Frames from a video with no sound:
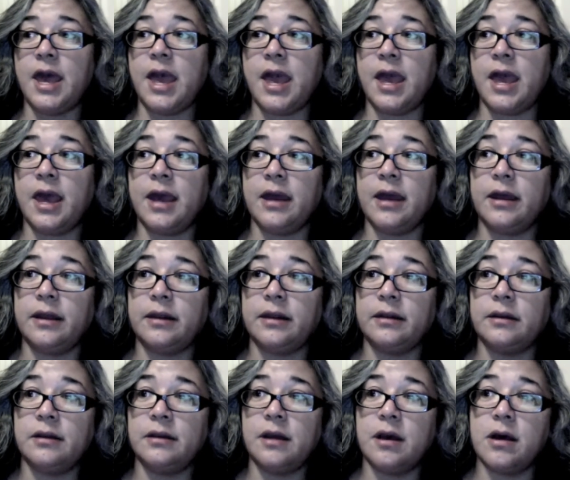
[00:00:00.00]

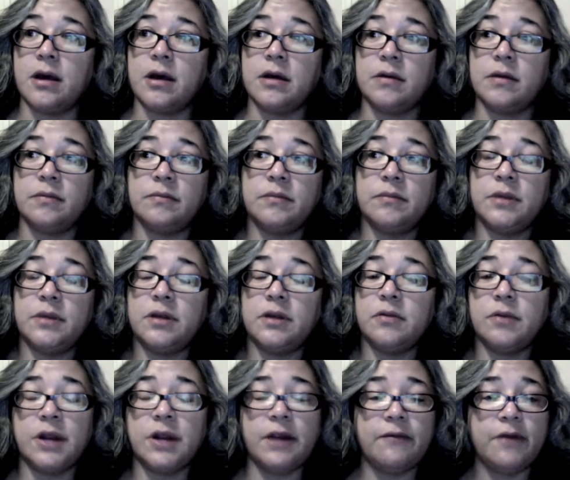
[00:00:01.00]
and
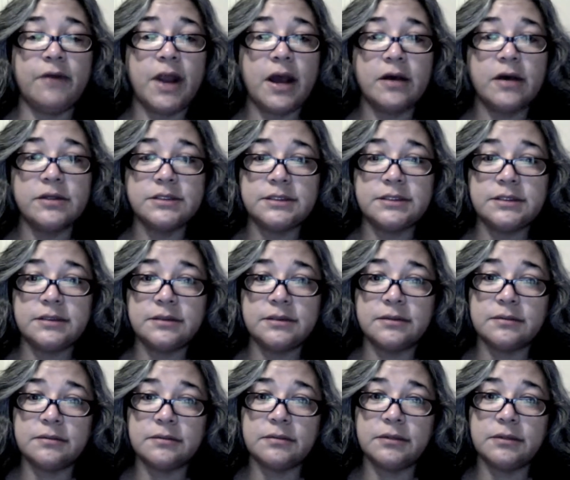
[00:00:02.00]
whatever else